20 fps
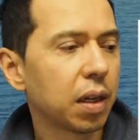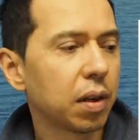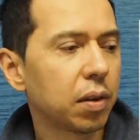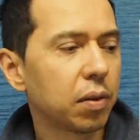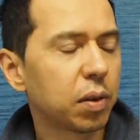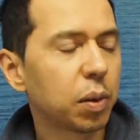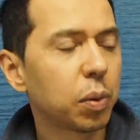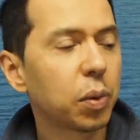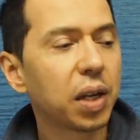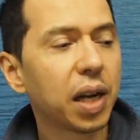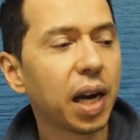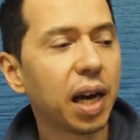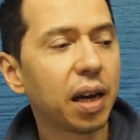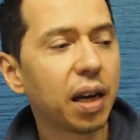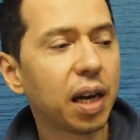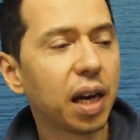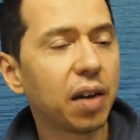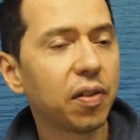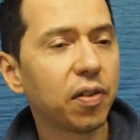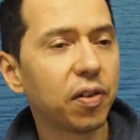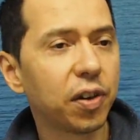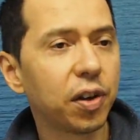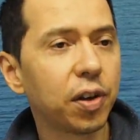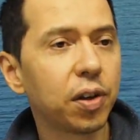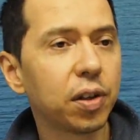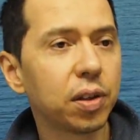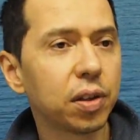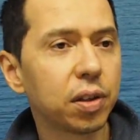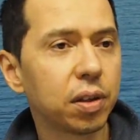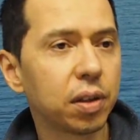From what I have
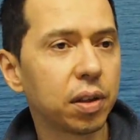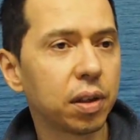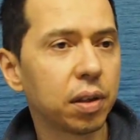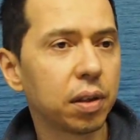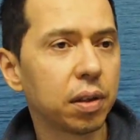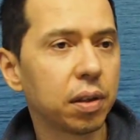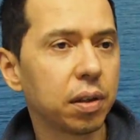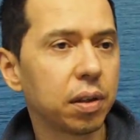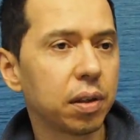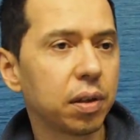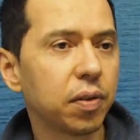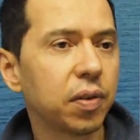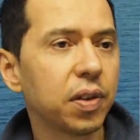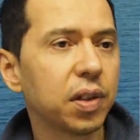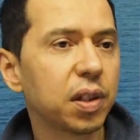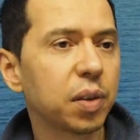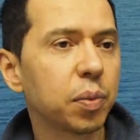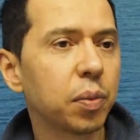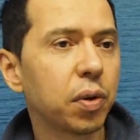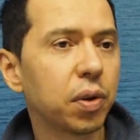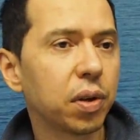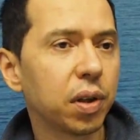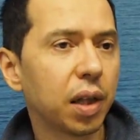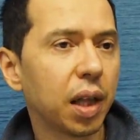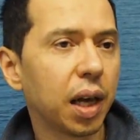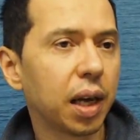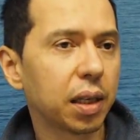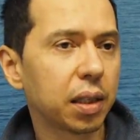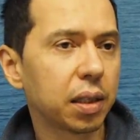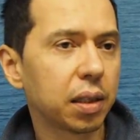heard, uh, it feels more
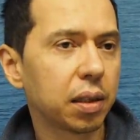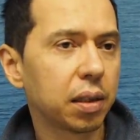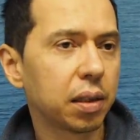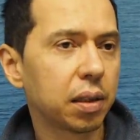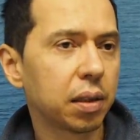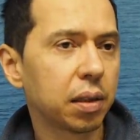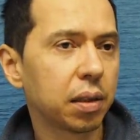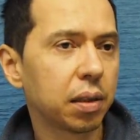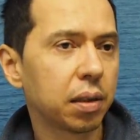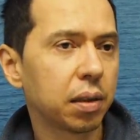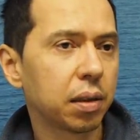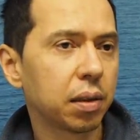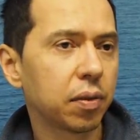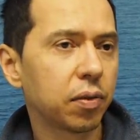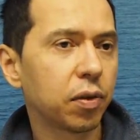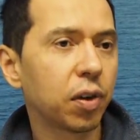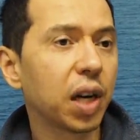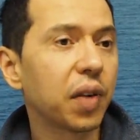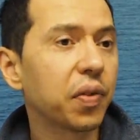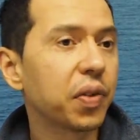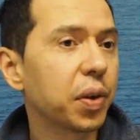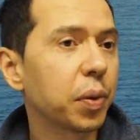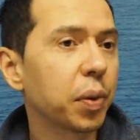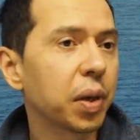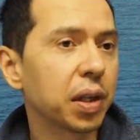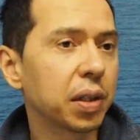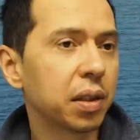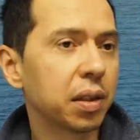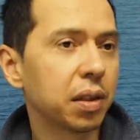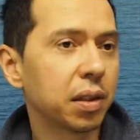relaxed for
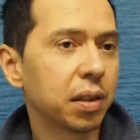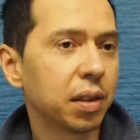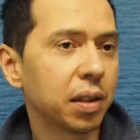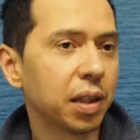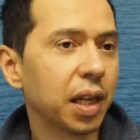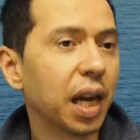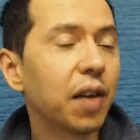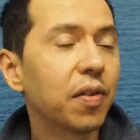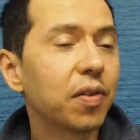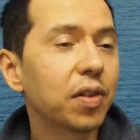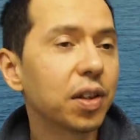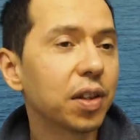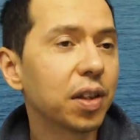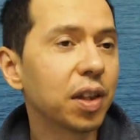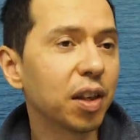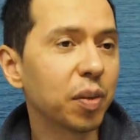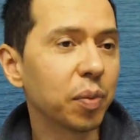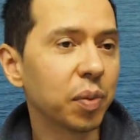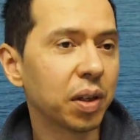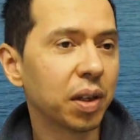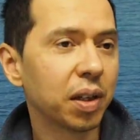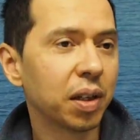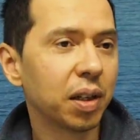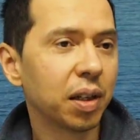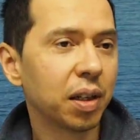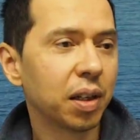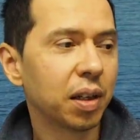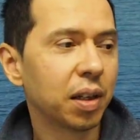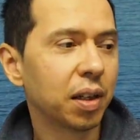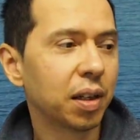everyone in yeah. every team.
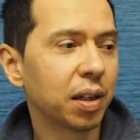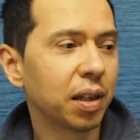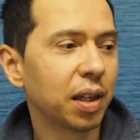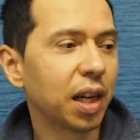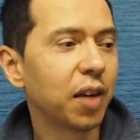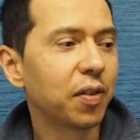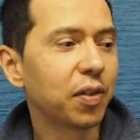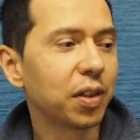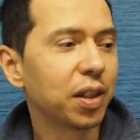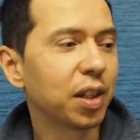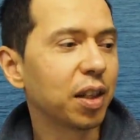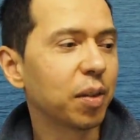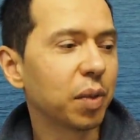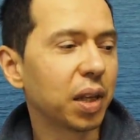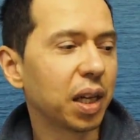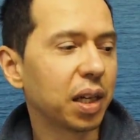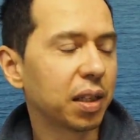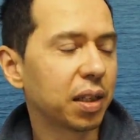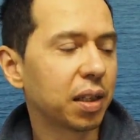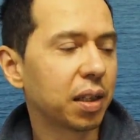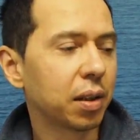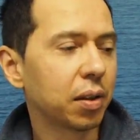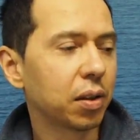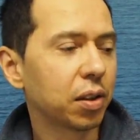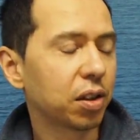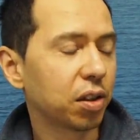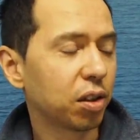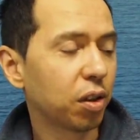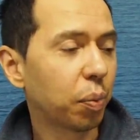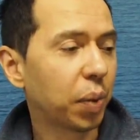Every team. Every team. Like uh,
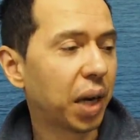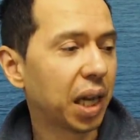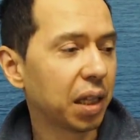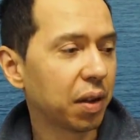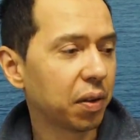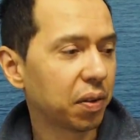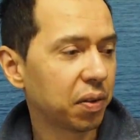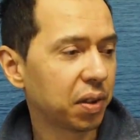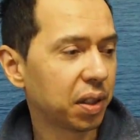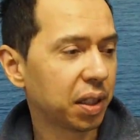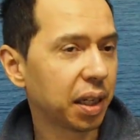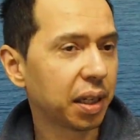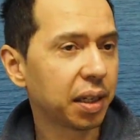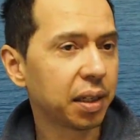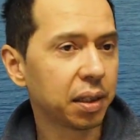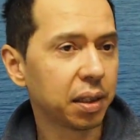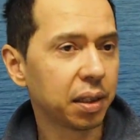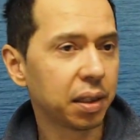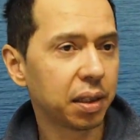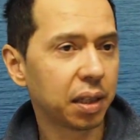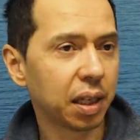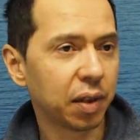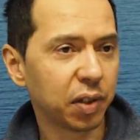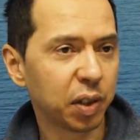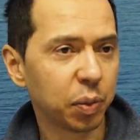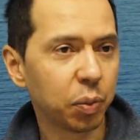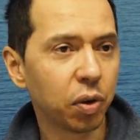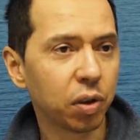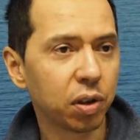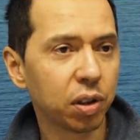also Topalov seconds have
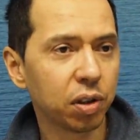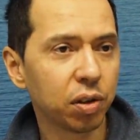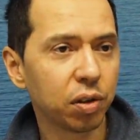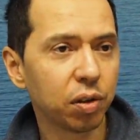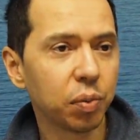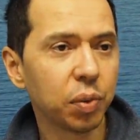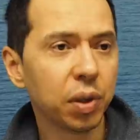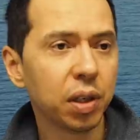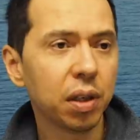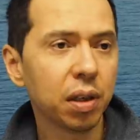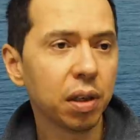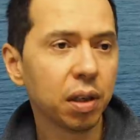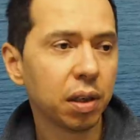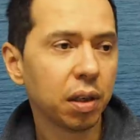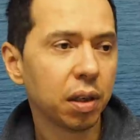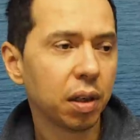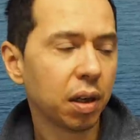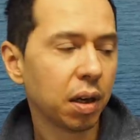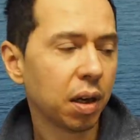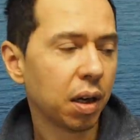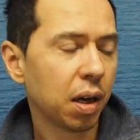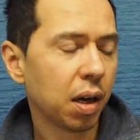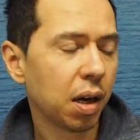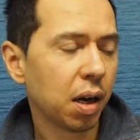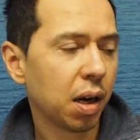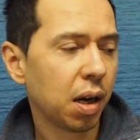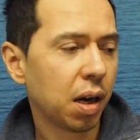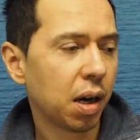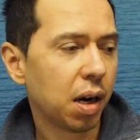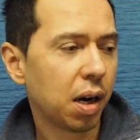spoken to me. Yeah.
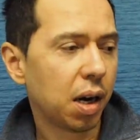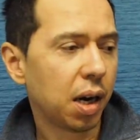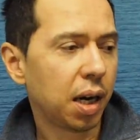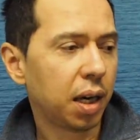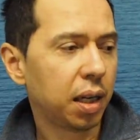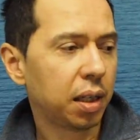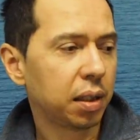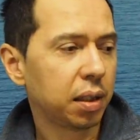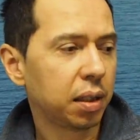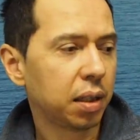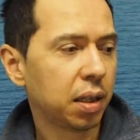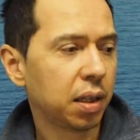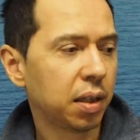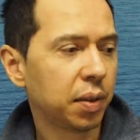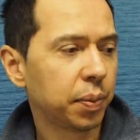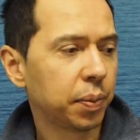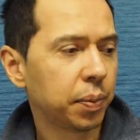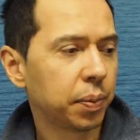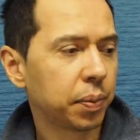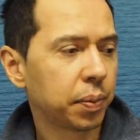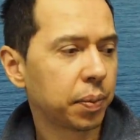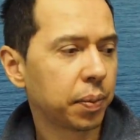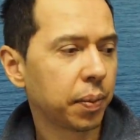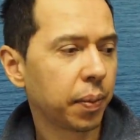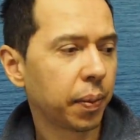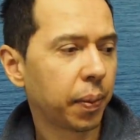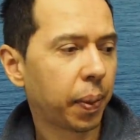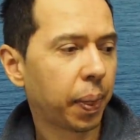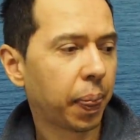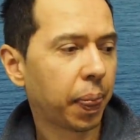And um,
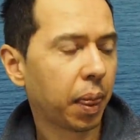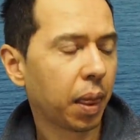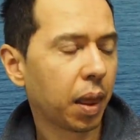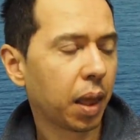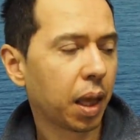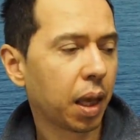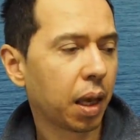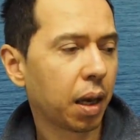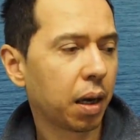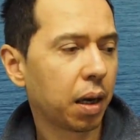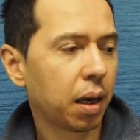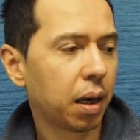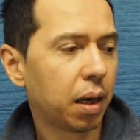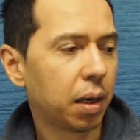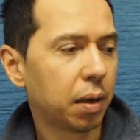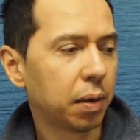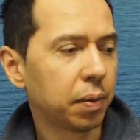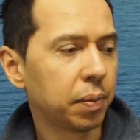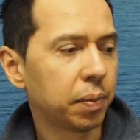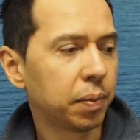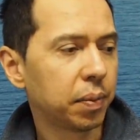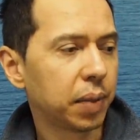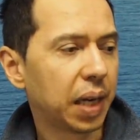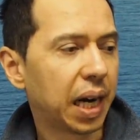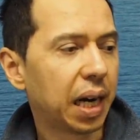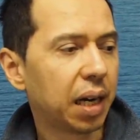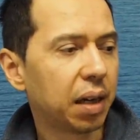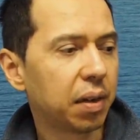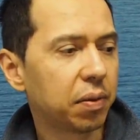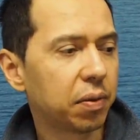um, I
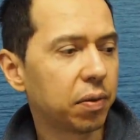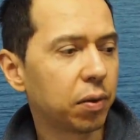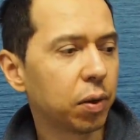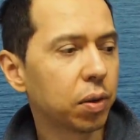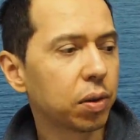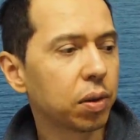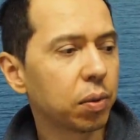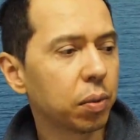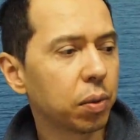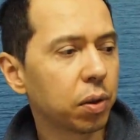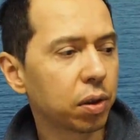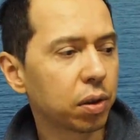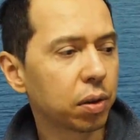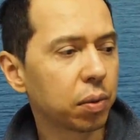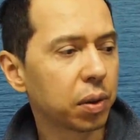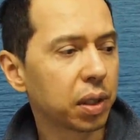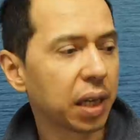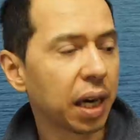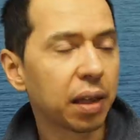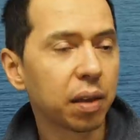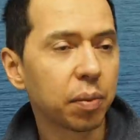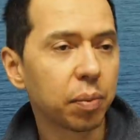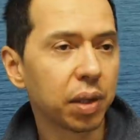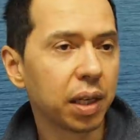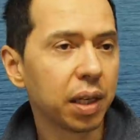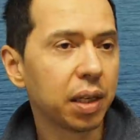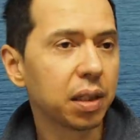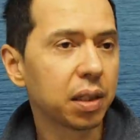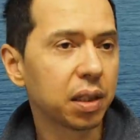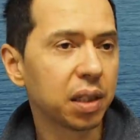have also worked with other
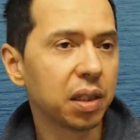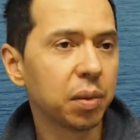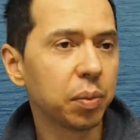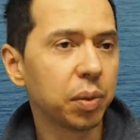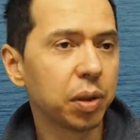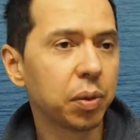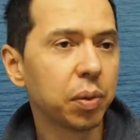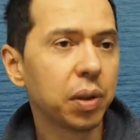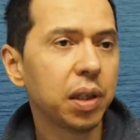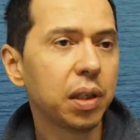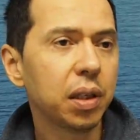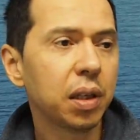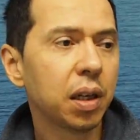players in between.